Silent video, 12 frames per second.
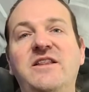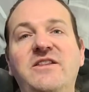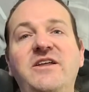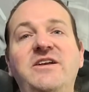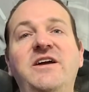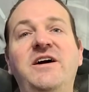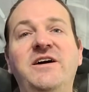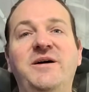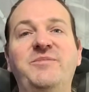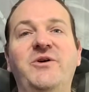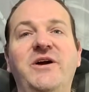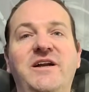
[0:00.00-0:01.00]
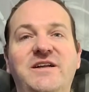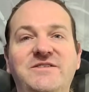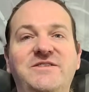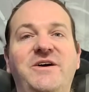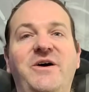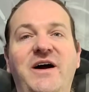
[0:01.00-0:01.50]
The dog upgraded,
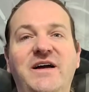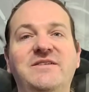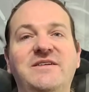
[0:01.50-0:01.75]
so